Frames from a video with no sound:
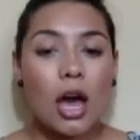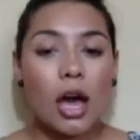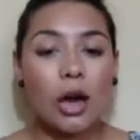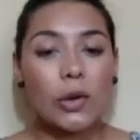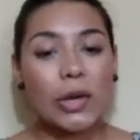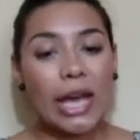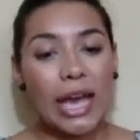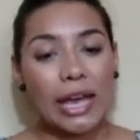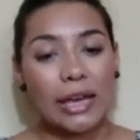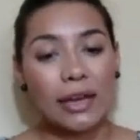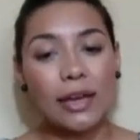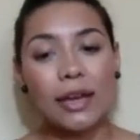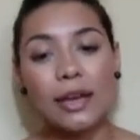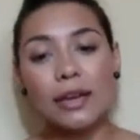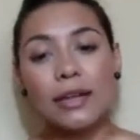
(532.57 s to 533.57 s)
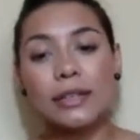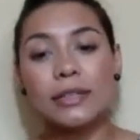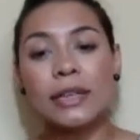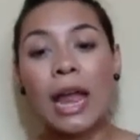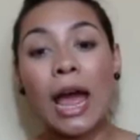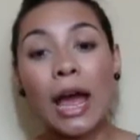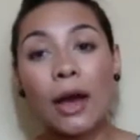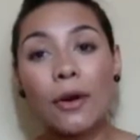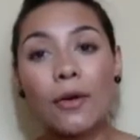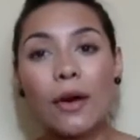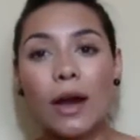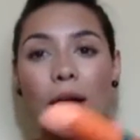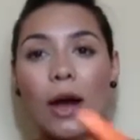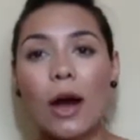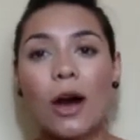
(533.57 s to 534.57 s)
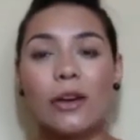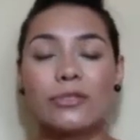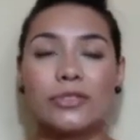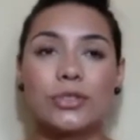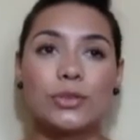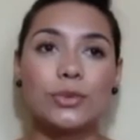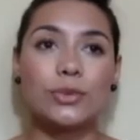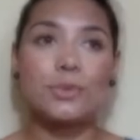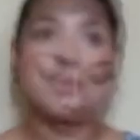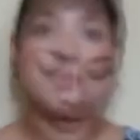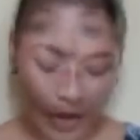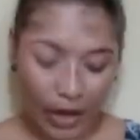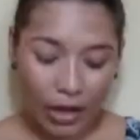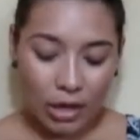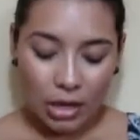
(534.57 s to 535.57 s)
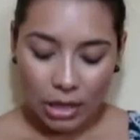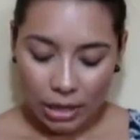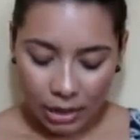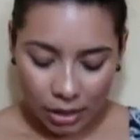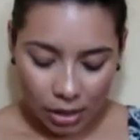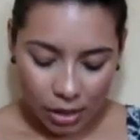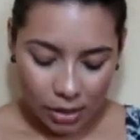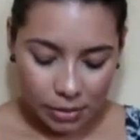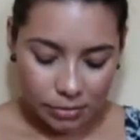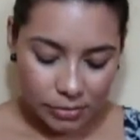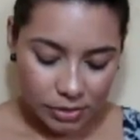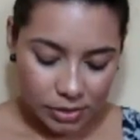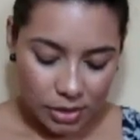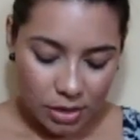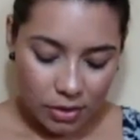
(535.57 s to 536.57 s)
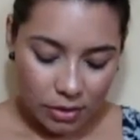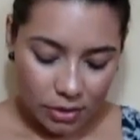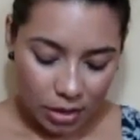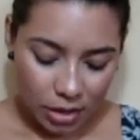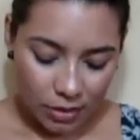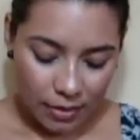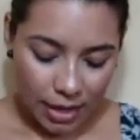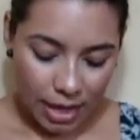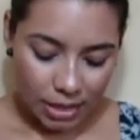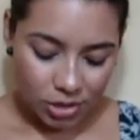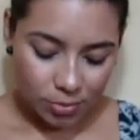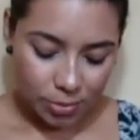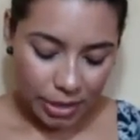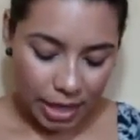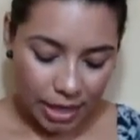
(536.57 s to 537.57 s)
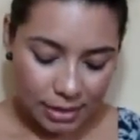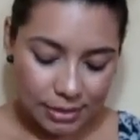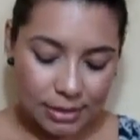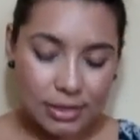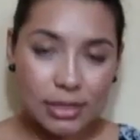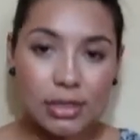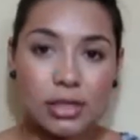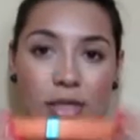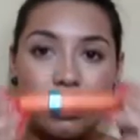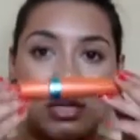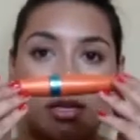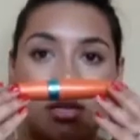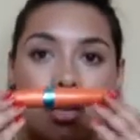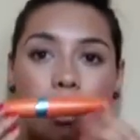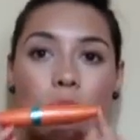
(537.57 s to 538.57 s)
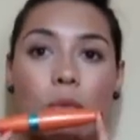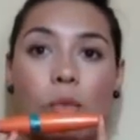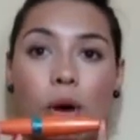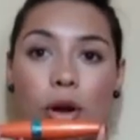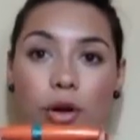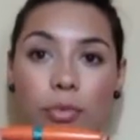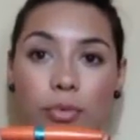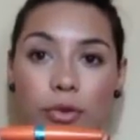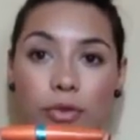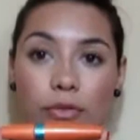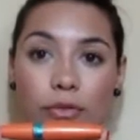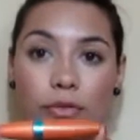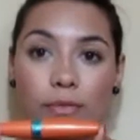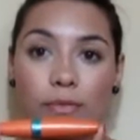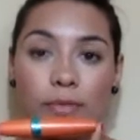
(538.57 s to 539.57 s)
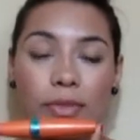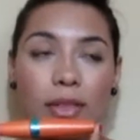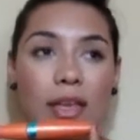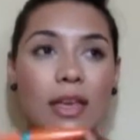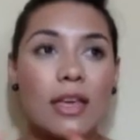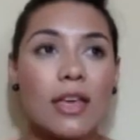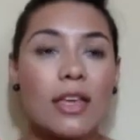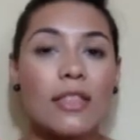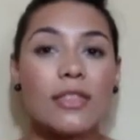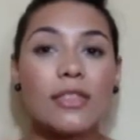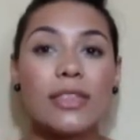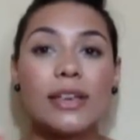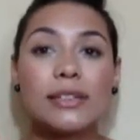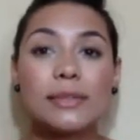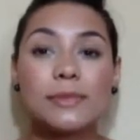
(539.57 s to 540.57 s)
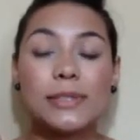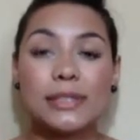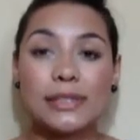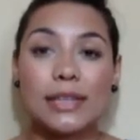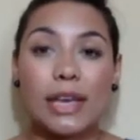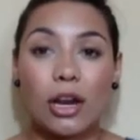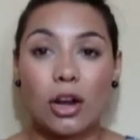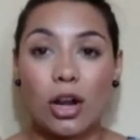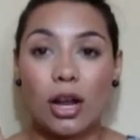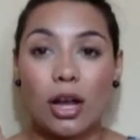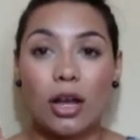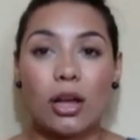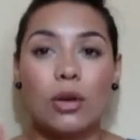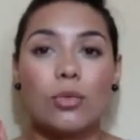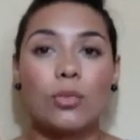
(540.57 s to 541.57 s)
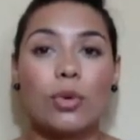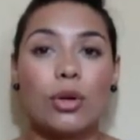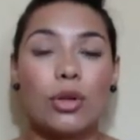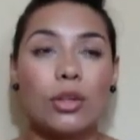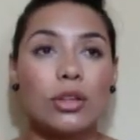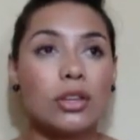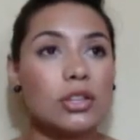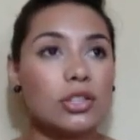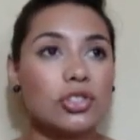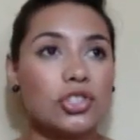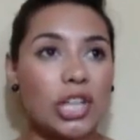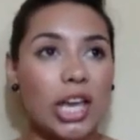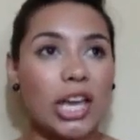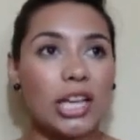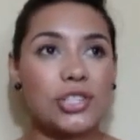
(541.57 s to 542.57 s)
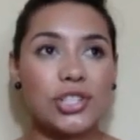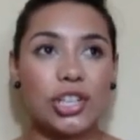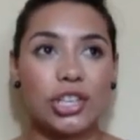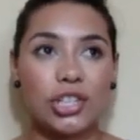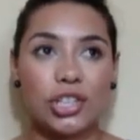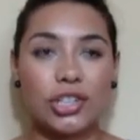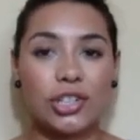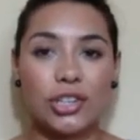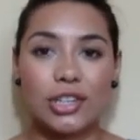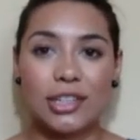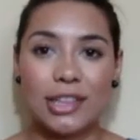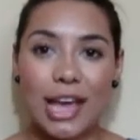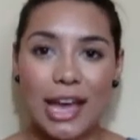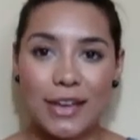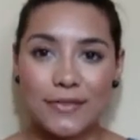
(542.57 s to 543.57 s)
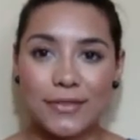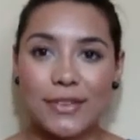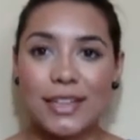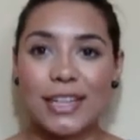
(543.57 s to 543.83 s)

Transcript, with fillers: Okay, now off to mascara. In comes the Lash Blast Waterproof. This mascara will change your life.